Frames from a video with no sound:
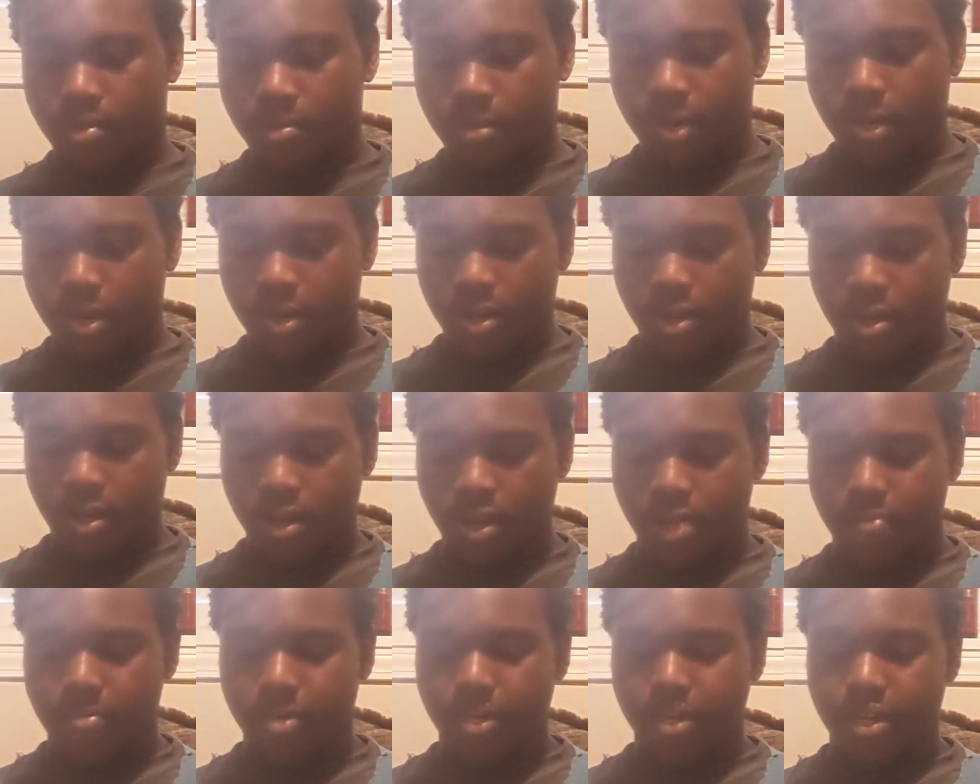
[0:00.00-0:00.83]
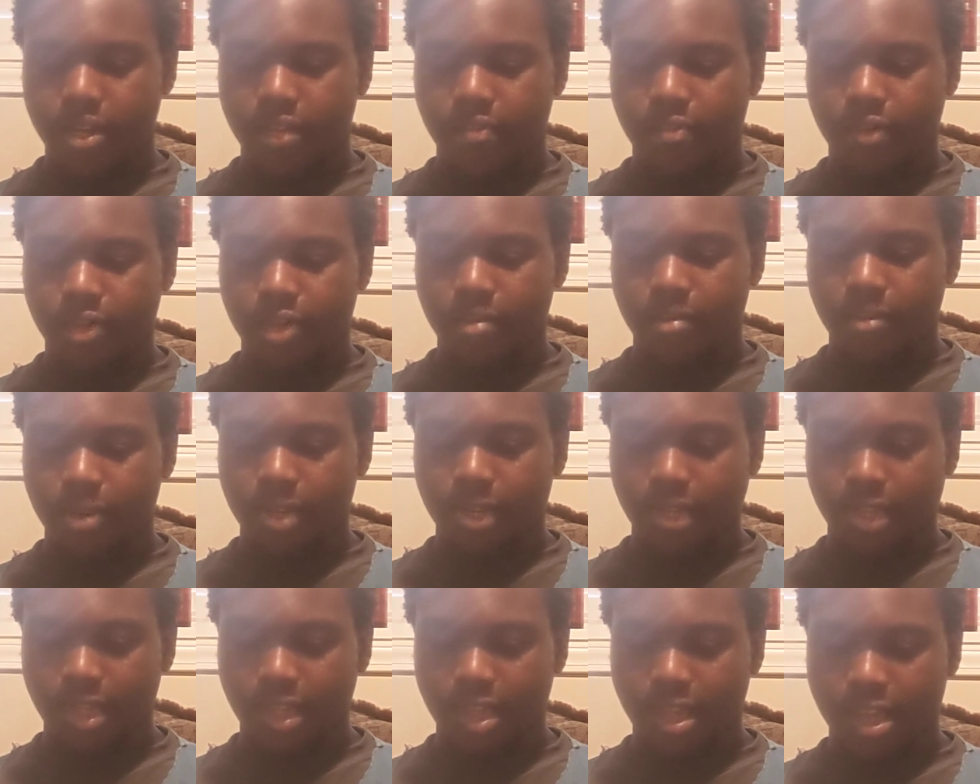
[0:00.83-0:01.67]
But that's pretty
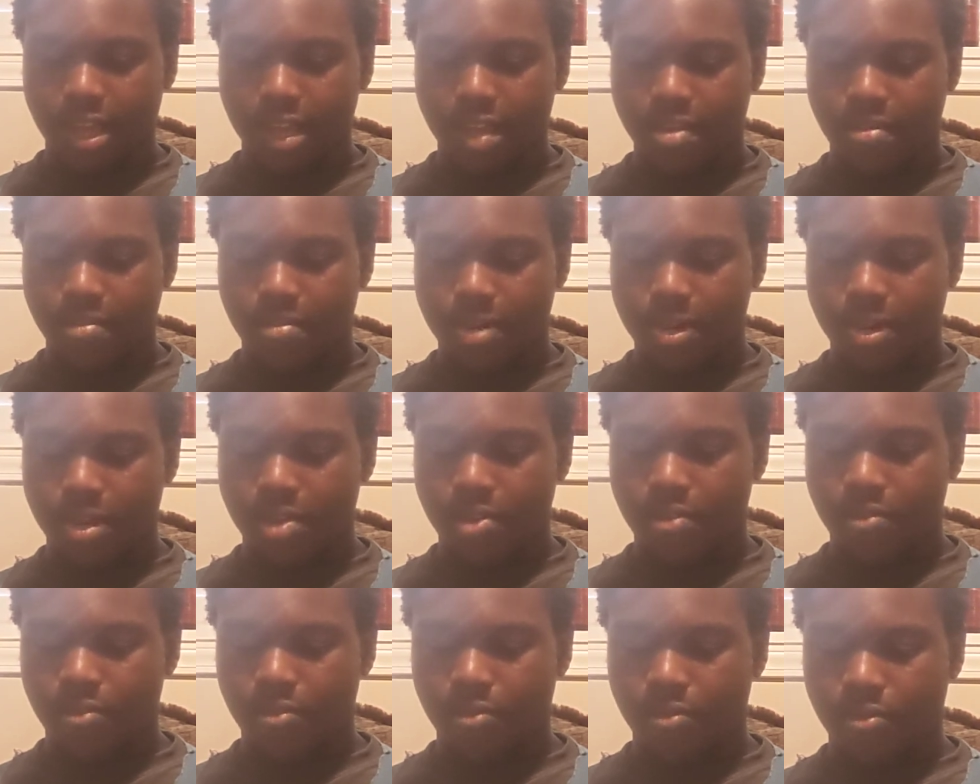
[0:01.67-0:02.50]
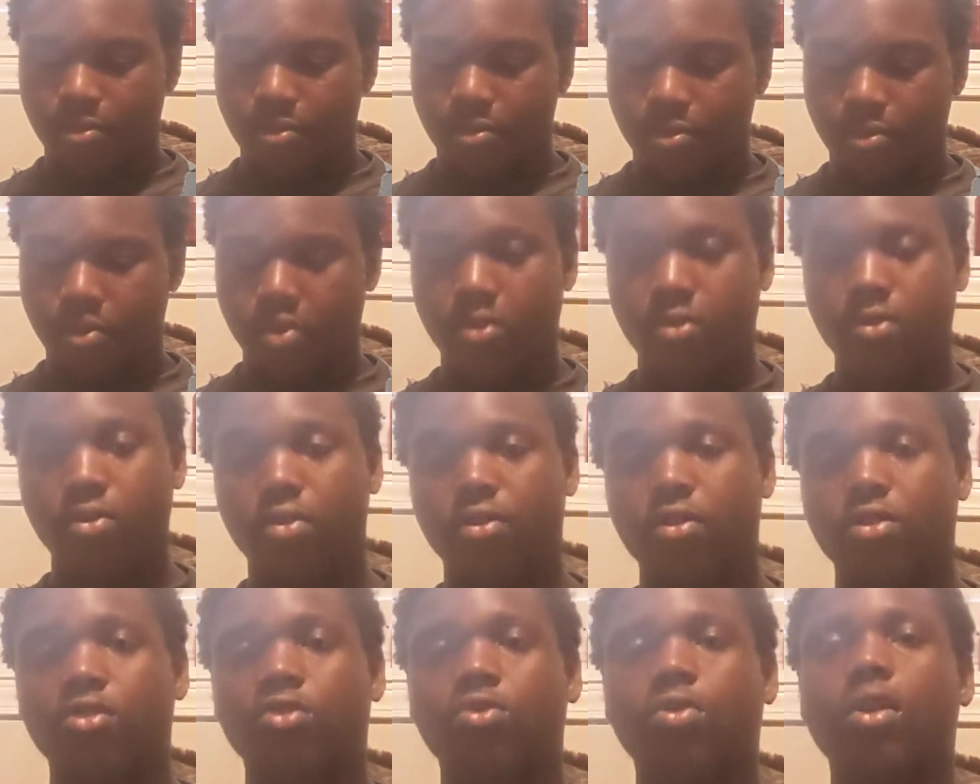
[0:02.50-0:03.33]
much it, Aki, man.
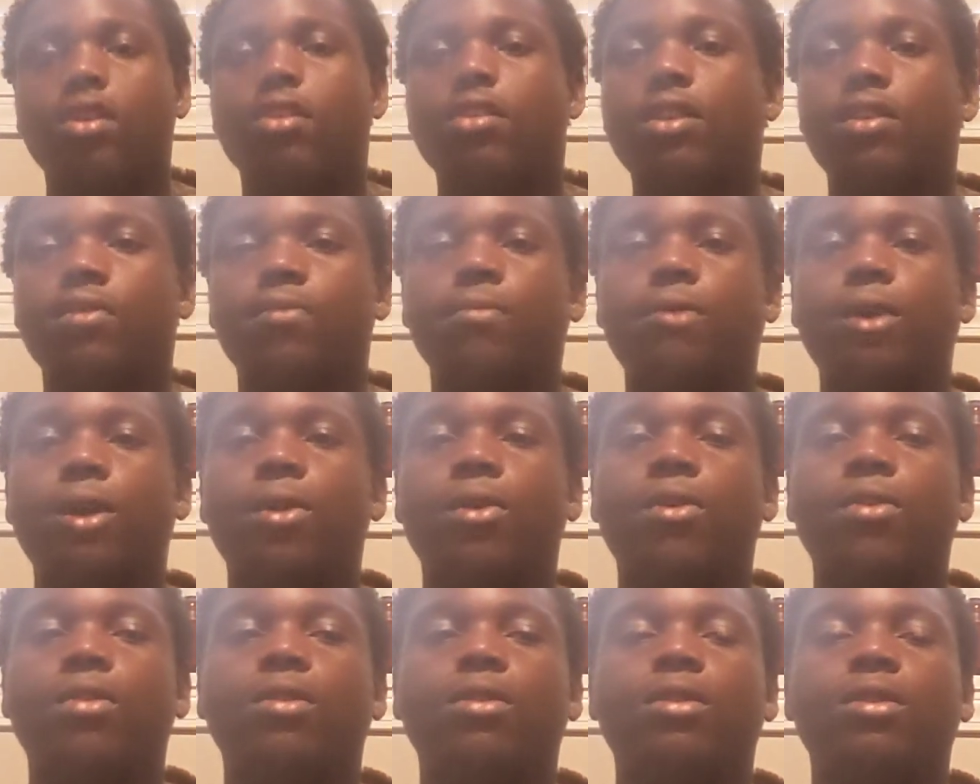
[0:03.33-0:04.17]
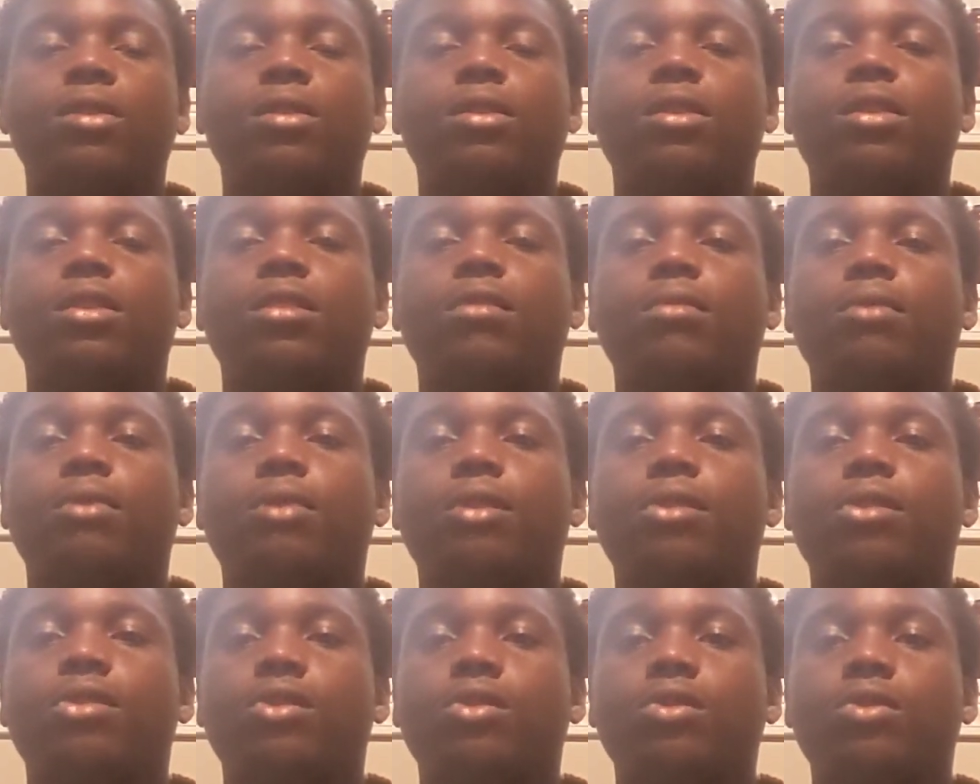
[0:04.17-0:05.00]
The destruction of America is
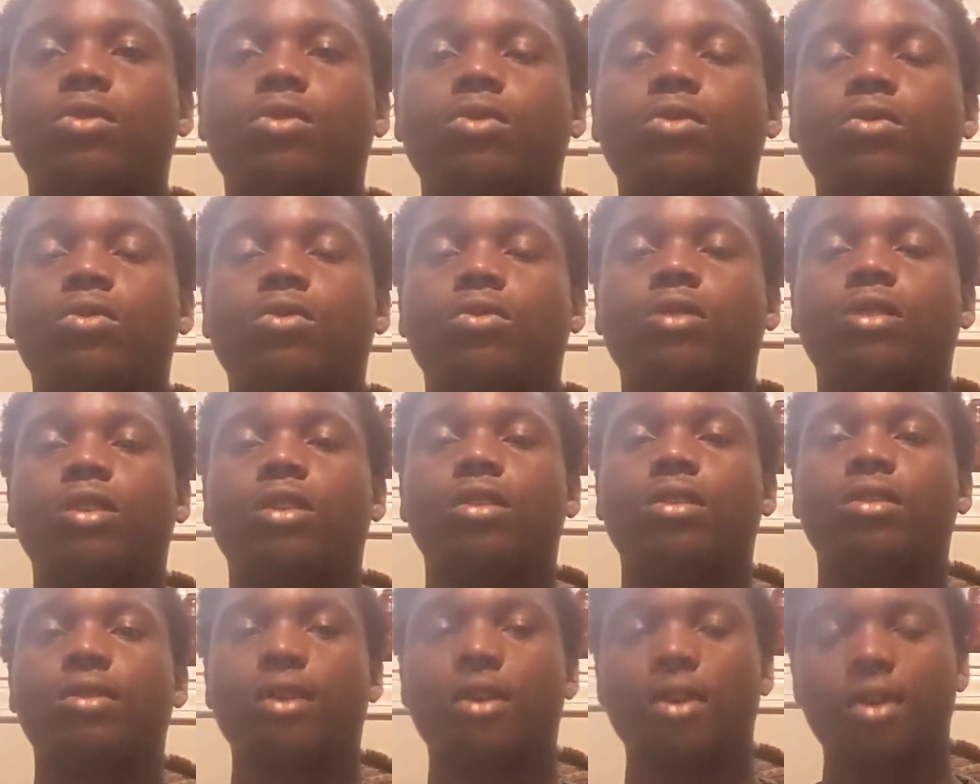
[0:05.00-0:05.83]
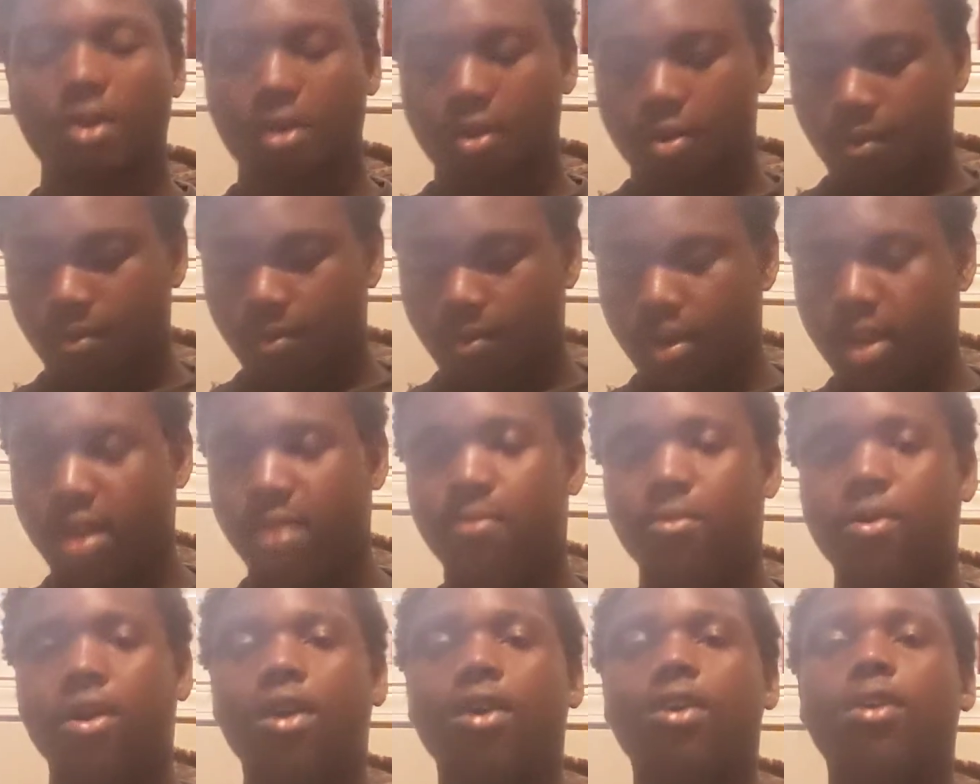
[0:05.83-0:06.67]
pretty soon. Just when
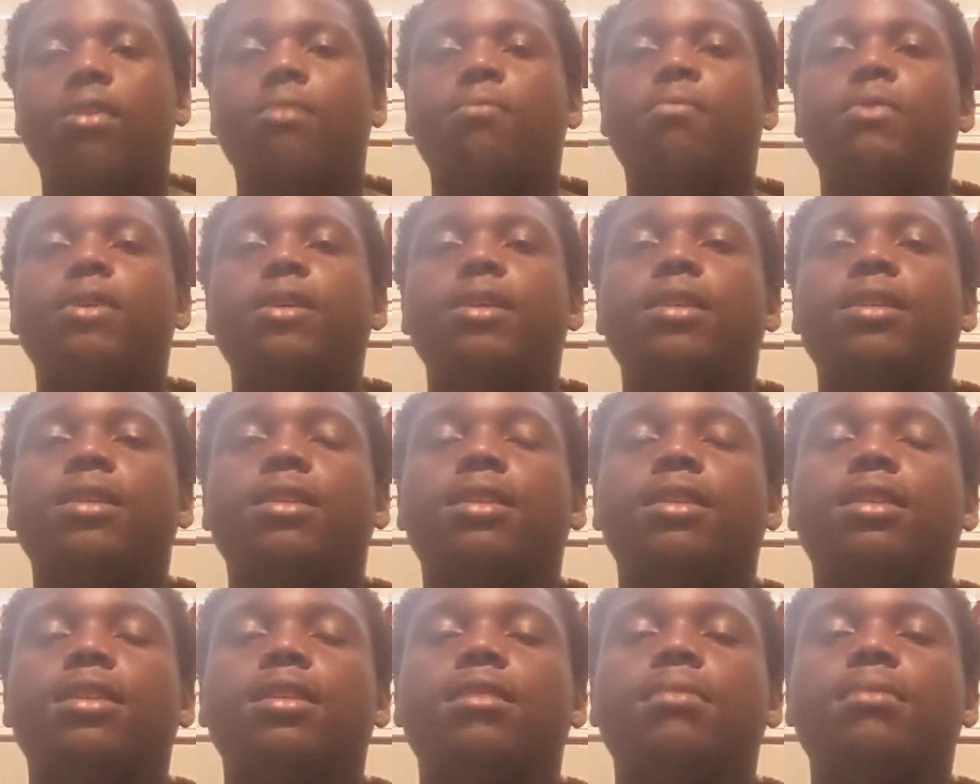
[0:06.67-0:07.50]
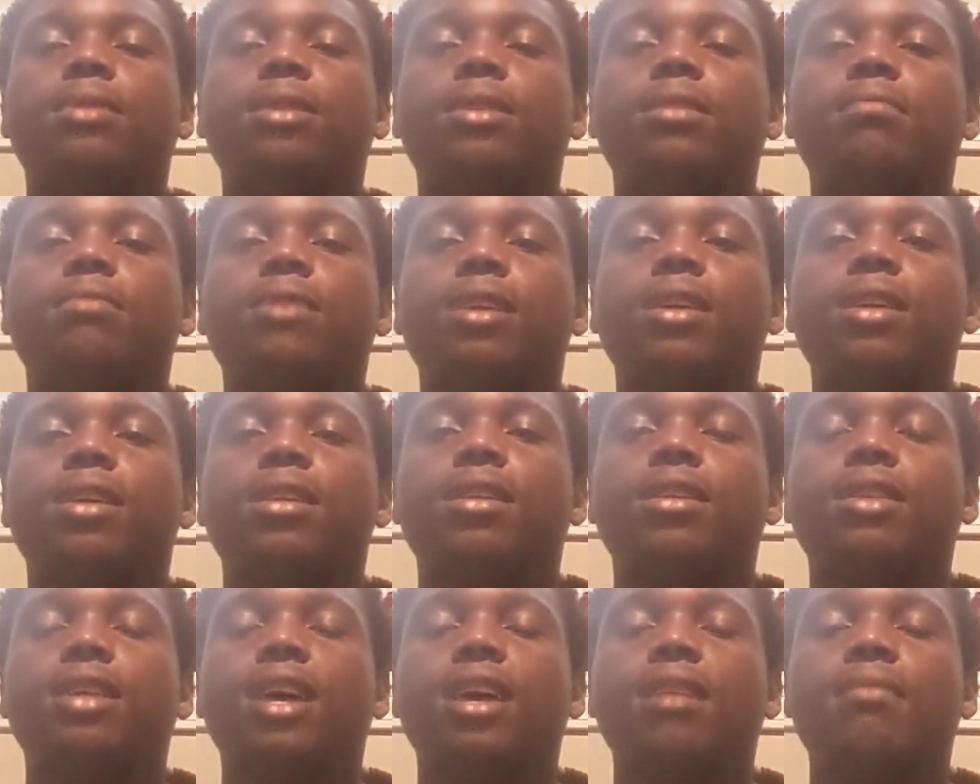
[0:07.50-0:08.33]
that mark of the beast is being
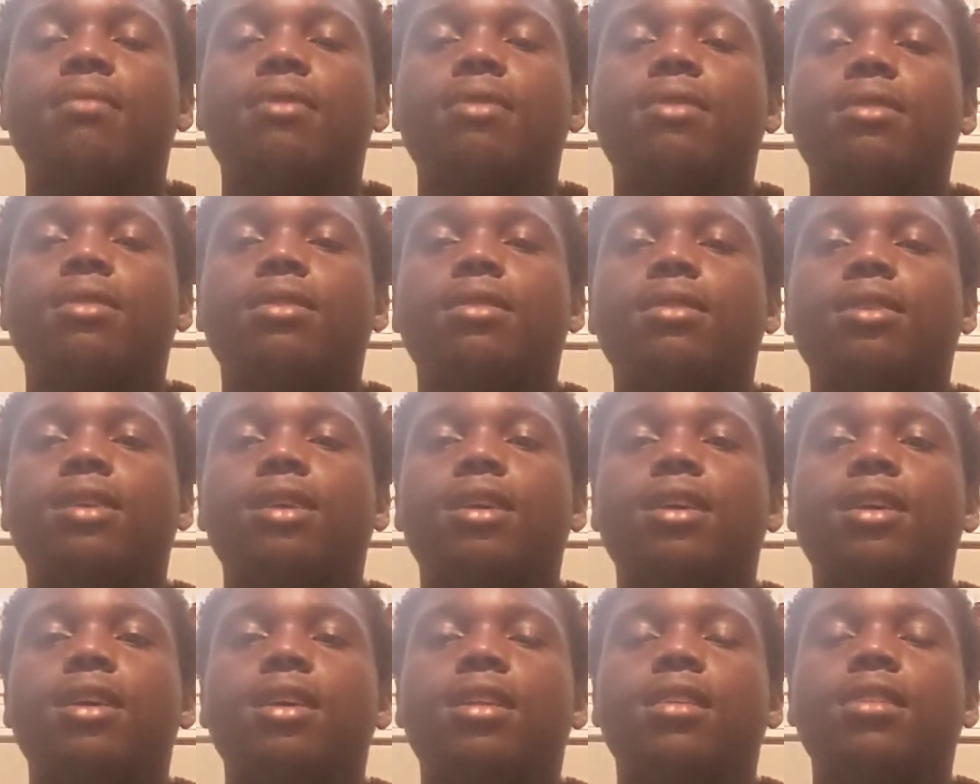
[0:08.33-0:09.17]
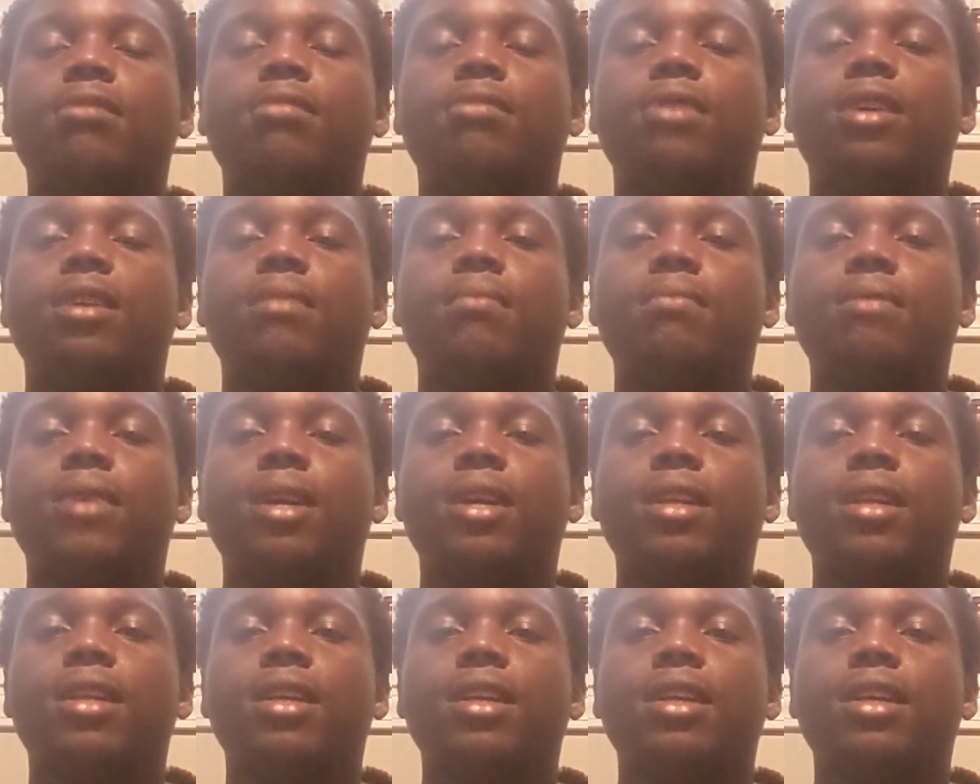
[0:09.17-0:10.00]
established, is being
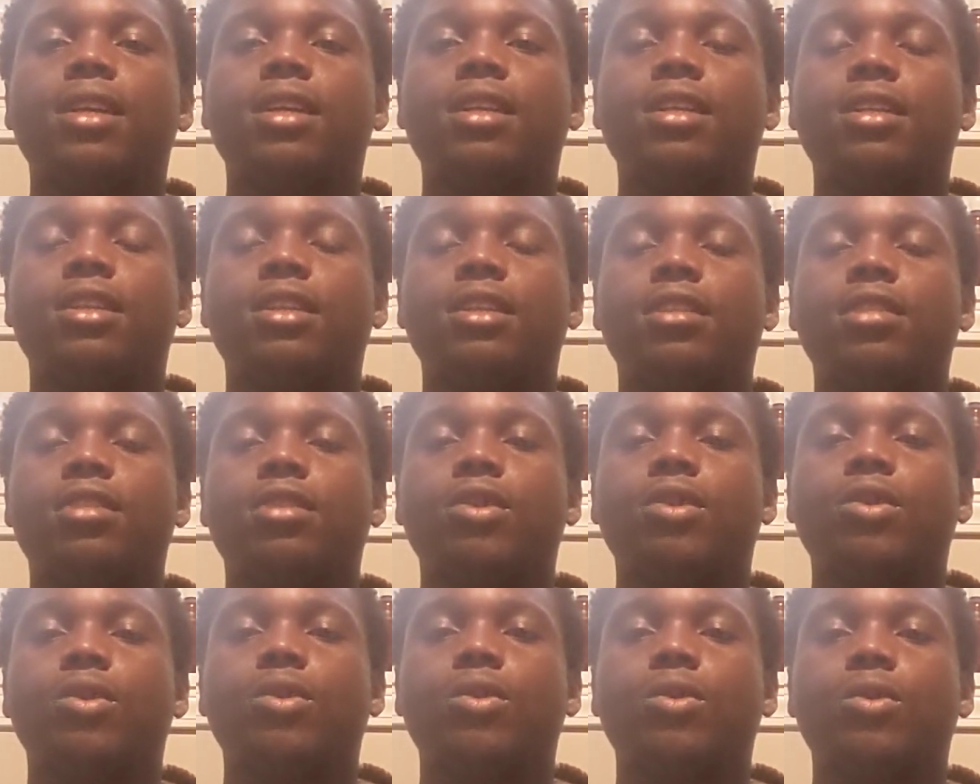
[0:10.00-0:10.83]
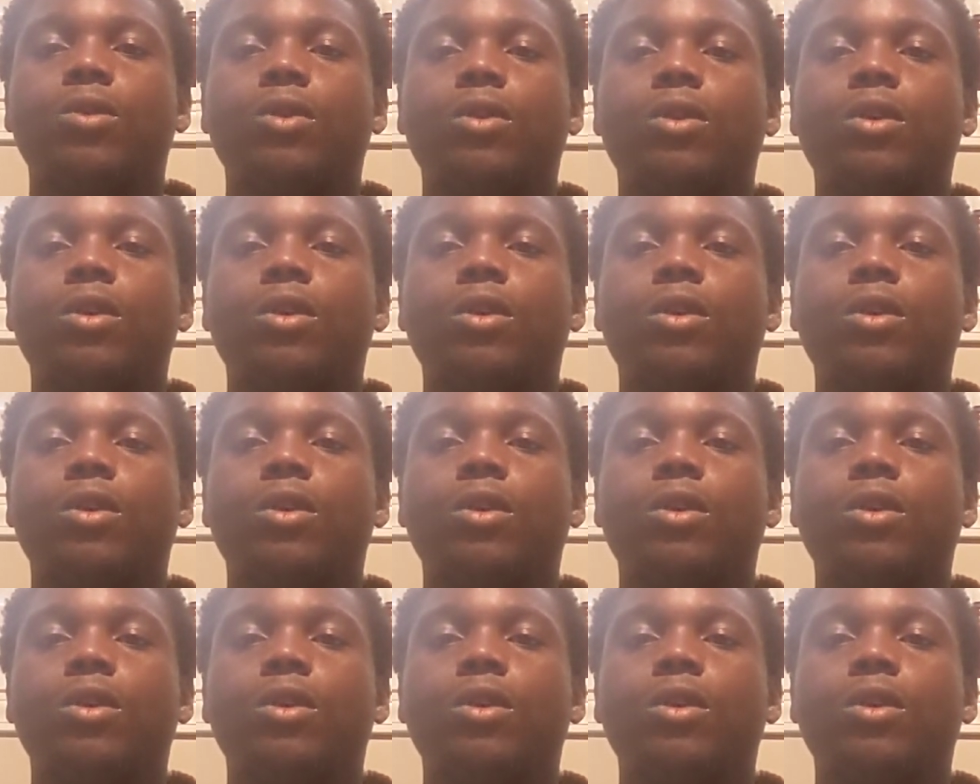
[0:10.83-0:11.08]
mandated, just know